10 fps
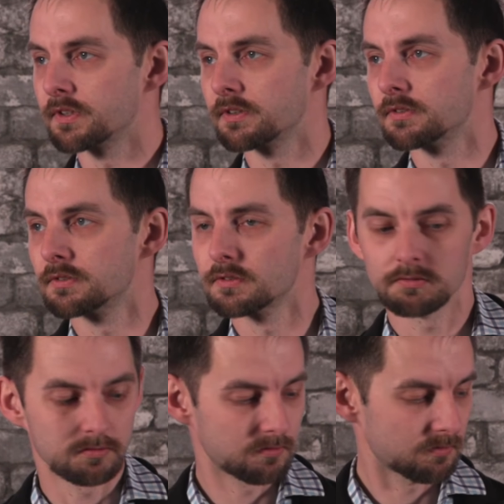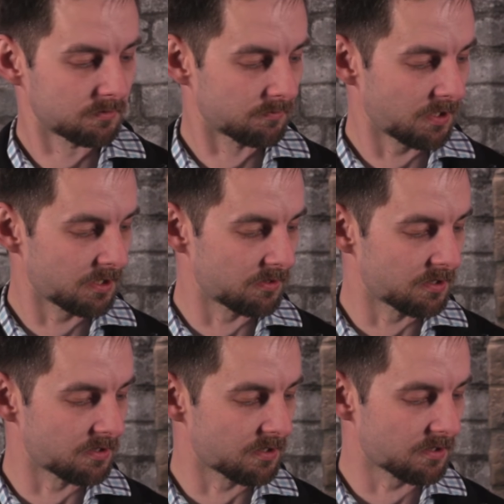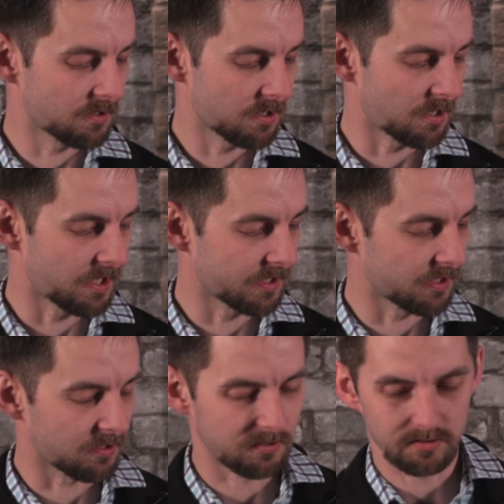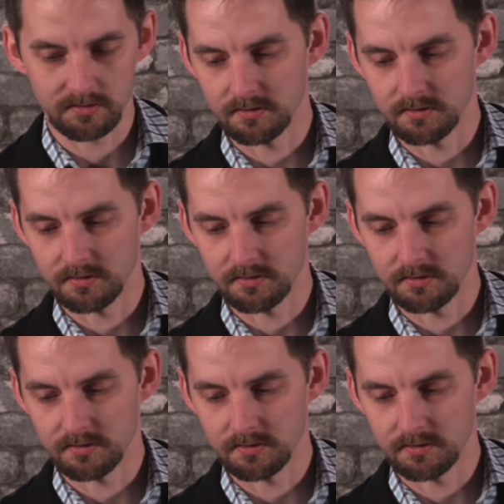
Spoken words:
here. My goodness, just crank it out.